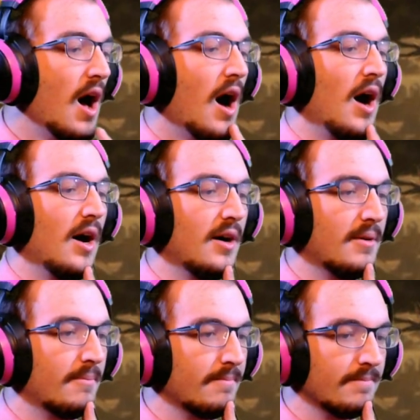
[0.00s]

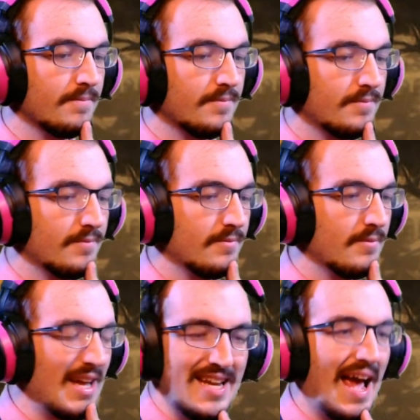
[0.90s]
Um,
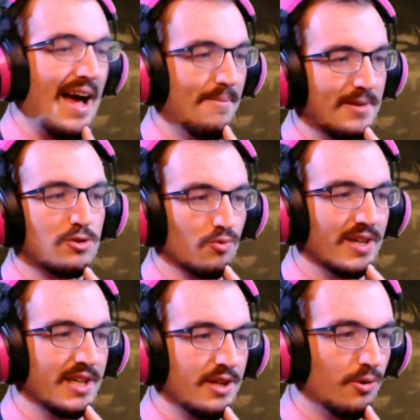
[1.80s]
and yeah, it's
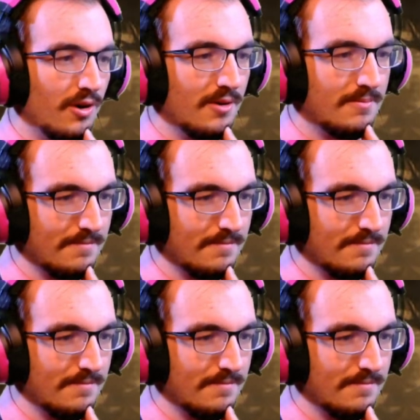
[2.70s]
really cool.